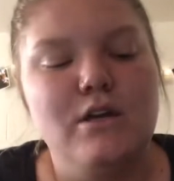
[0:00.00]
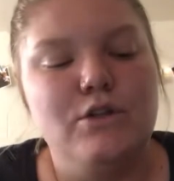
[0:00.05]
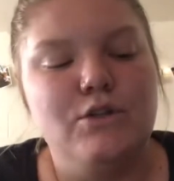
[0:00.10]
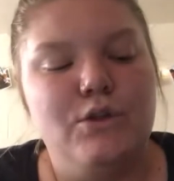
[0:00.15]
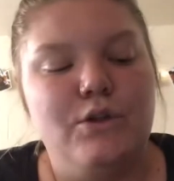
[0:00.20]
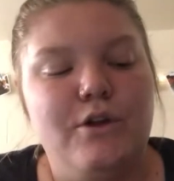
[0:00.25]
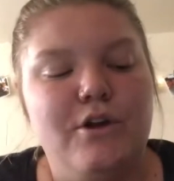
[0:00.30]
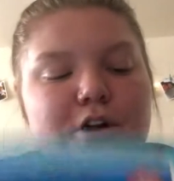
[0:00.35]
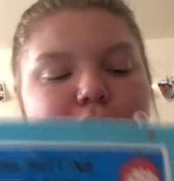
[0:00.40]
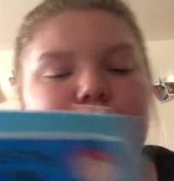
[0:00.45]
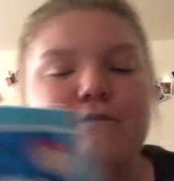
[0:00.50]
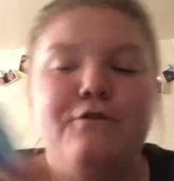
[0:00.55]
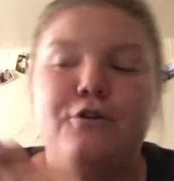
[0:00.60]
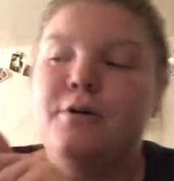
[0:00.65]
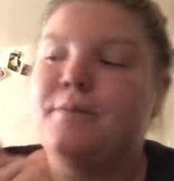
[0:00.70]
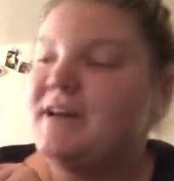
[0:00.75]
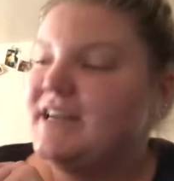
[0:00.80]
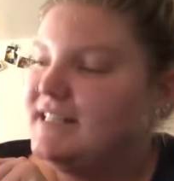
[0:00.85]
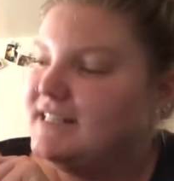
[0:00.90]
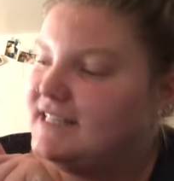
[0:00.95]
So they're all
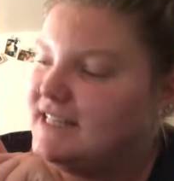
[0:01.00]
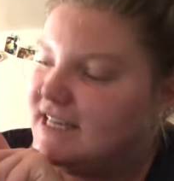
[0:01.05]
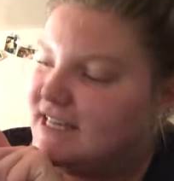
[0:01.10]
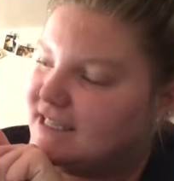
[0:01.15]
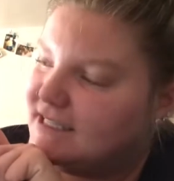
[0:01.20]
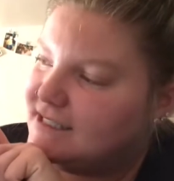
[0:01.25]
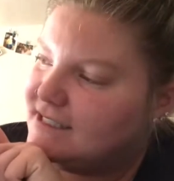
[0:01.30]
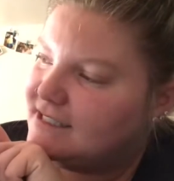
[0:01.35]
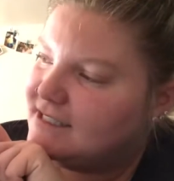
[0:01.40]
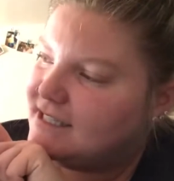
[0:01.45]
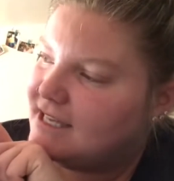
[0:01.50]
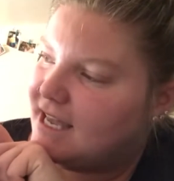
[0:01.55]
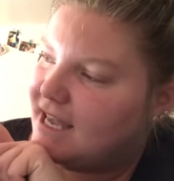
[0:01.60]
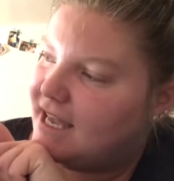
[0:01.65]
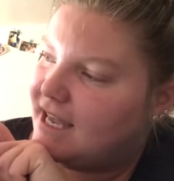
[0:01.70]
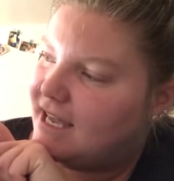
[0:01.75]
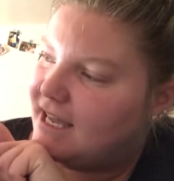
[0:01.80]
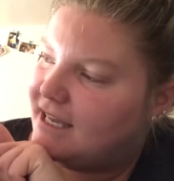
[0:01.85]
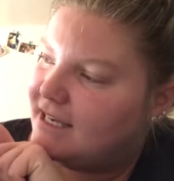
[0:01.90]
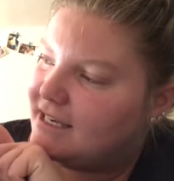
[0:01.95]
4x6,
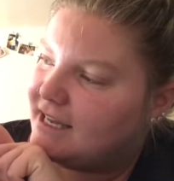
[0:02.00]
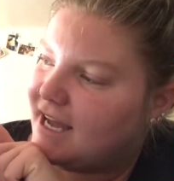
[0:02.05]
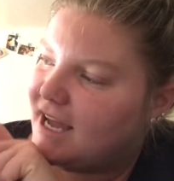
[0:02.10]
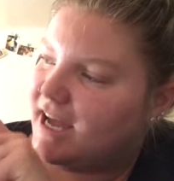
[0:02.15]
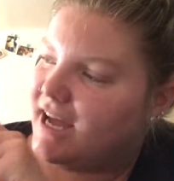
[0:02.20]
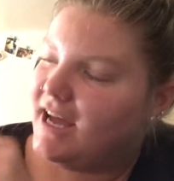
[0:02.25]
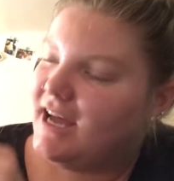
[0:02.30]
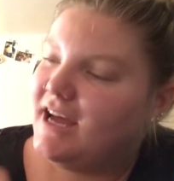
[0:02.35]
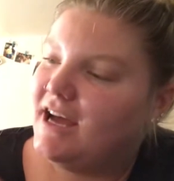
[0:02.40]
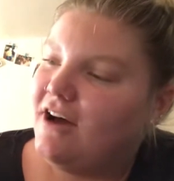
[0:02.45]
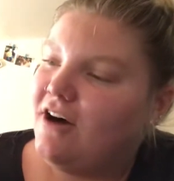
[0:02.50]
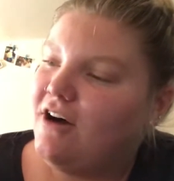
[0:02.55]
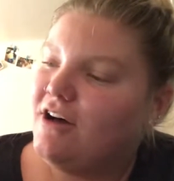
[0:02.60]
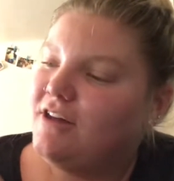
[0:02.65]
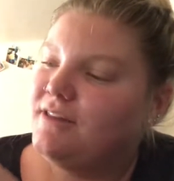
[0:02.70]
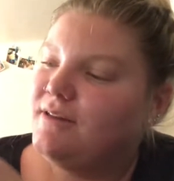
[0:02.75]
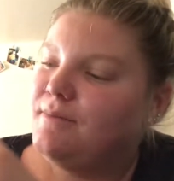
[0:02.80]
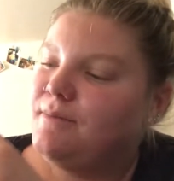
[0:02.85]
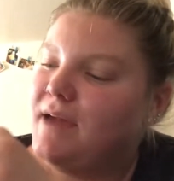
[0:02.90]
and all the